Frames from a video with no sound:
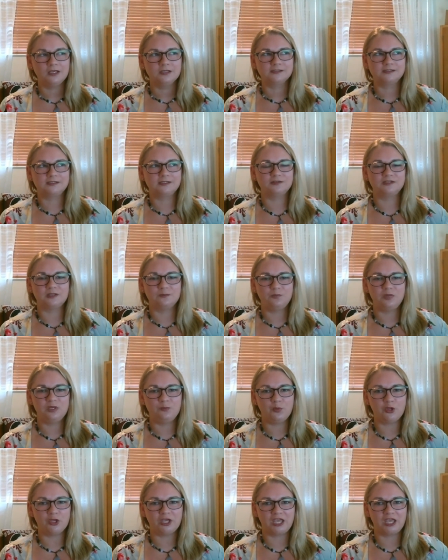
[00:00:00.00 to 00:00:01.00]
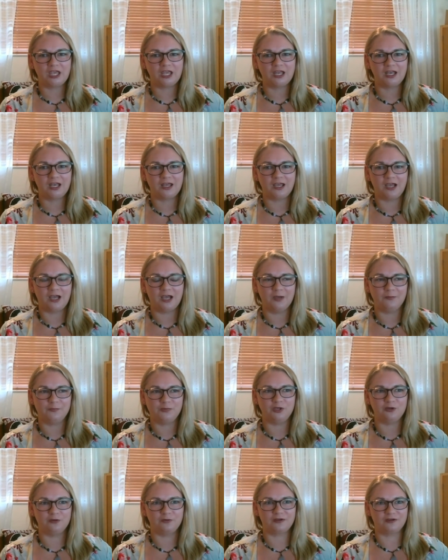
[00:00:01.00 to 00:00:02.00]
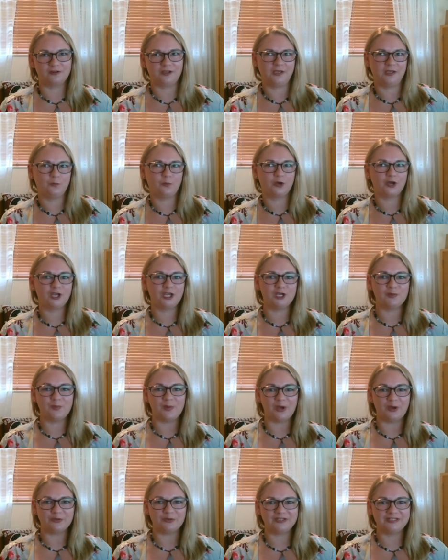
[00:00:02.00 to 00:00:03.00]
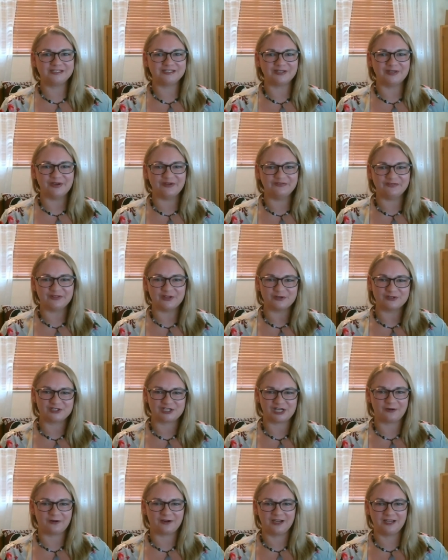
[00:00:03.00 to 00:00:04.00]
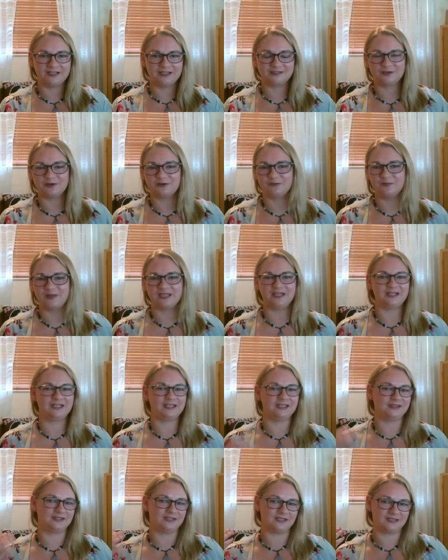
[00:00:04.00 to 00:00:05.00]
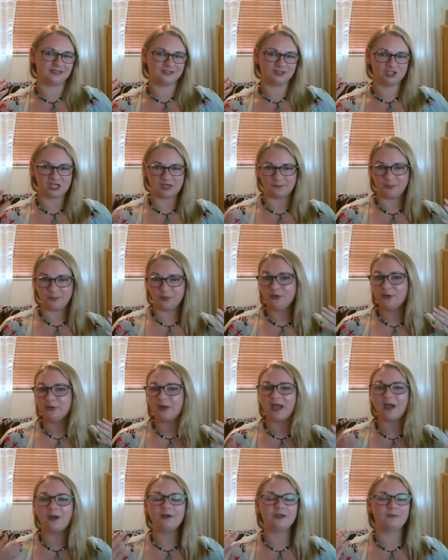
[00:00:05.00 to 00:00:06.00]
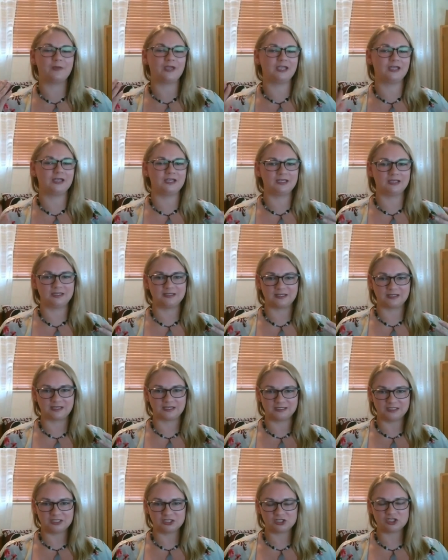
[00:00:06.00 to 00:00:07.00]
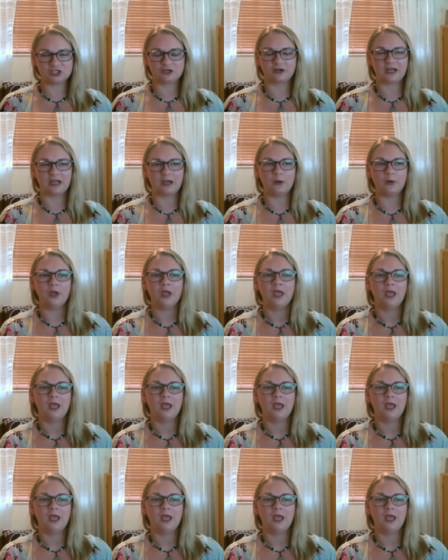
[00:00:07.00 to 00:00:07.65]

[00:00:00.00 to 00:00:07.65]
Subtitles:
So some people get, they're like worried about these low flow shower heads. Oh, am I going to get the shampoo out? Am I going to get the conditioner out?